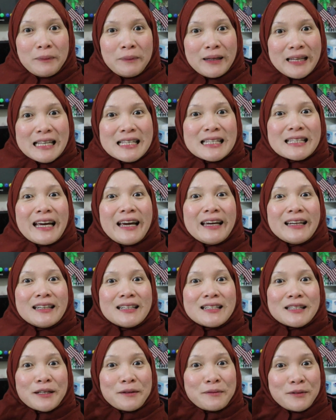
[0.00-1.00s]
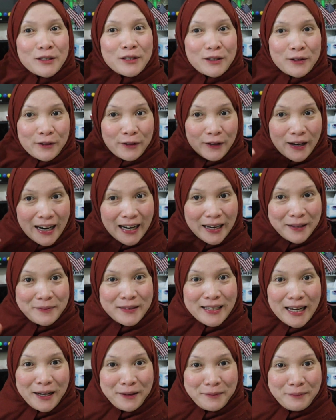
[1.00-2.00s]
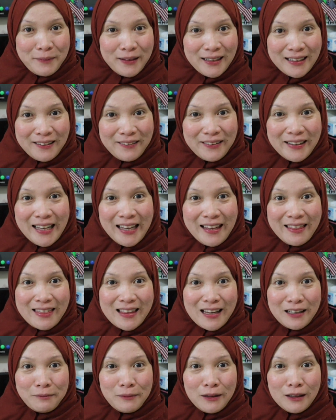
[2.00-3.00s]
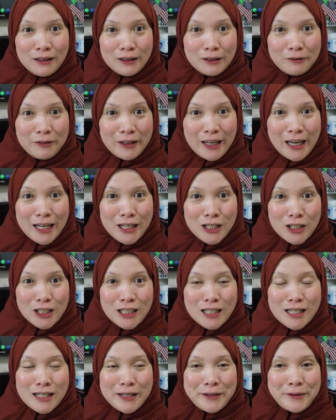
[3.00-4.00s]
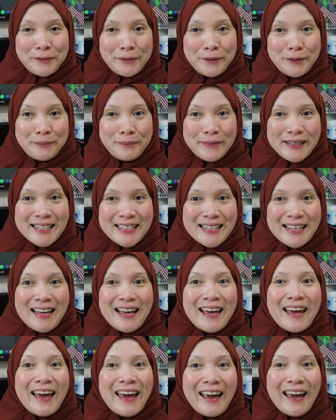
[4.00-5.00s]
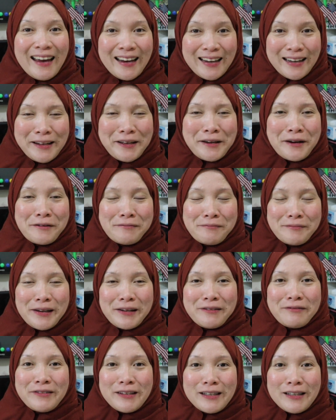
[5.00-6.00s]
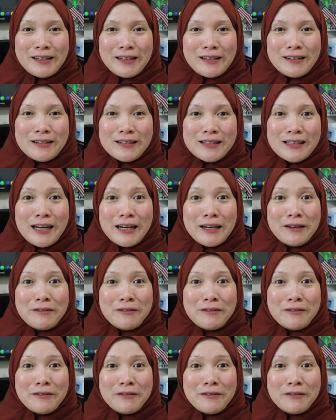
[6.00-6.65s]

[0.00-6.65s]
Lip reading: please kindly subscribe down below and hit that bell notification so you won't miss any of my videos.